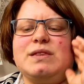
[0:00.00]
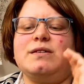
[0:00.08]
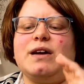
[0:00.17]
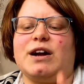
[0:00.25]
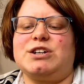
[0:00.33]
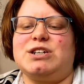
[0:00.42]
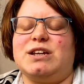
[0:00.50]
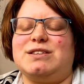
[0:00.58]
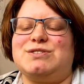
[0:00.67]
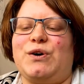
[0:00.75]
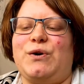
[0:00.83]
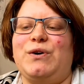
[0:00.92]
actually,
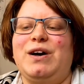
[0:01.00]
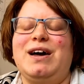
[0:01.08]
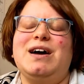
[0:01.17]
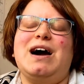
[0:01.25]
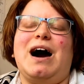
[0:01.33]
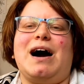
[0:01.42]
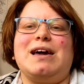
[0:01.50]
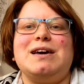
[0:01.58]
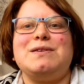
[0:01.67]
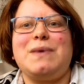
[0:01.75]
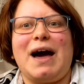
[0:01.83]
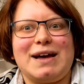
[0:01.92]
so I
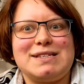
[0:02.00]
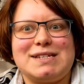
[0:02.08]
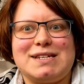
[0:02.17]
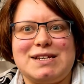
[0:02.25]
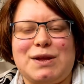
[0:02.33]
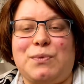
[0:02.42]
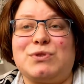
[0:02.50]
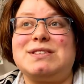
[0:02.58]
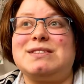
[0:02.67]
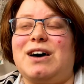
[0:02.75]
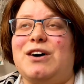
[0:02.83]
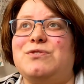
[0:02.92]
am hesitant about
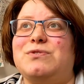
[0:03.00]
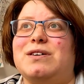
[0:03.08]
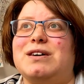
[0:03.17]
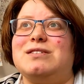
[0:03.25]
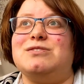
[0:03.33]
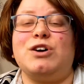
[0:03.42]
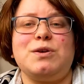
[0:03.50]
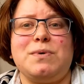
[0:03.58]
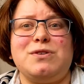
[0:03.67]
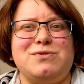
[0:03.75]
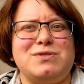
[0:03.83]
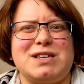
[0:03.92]
sci-fi, not
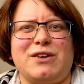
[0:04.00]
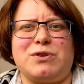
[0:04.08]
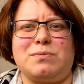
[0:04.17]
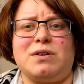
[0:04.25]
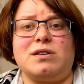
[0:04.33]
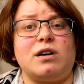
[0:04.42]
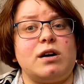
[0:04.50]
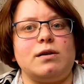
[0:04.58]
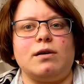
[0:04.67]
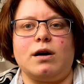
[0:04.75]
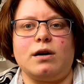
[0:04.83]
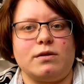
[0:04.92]
about the sapphic part.
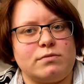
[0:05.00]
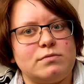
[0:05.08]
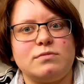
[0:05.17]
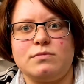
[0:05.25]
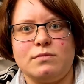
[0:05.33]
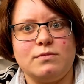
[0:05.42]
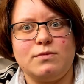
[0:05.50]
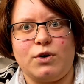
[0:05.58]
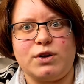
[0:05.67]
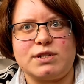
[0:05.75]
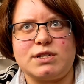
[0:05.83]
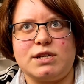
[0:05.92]
I
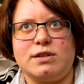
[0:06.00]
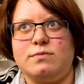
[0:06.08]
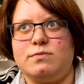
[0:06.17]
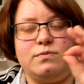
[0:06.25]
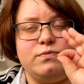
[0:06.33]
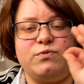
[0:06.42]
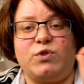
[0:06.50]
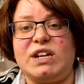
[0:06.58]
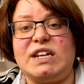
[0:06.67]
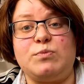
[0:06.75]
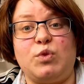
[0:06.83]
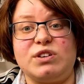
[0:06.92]
honestly, we
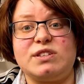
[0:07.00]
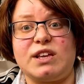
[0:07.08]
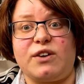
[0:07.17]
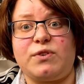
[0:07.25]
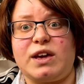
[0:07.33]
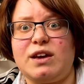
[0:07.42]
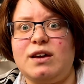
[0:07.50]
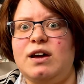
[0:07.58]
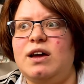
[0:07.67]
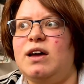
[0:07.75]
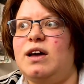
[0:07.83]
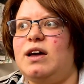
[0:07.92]
need more sapphic
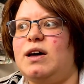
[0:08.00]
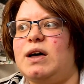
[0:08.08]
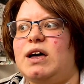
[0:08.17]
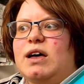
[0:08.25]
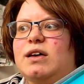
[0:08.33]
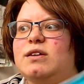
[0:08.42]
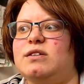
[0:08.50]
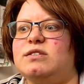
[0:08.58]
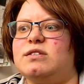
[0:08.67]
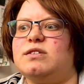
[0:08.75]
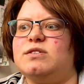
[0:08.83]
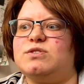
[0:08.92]
in
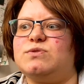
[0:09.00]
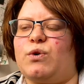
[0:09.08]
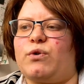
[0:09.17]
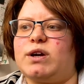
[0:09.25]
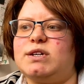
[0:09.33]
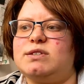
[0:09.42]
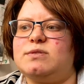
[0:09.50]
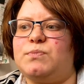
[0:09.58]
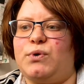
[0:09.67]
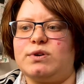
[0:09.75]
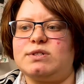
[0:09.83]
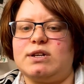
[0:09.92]
stories
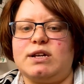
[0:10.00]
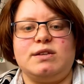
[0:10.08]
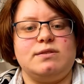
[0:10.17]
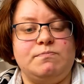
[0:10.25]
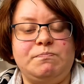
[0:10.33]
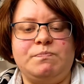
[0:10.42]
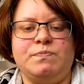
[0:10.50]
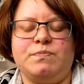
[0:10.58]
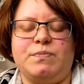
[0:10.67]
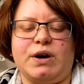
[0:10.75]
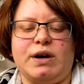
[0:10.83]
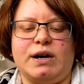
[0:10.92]
personally,
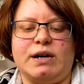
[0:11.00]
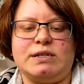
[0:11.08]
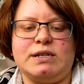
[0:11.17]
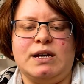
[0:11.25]
but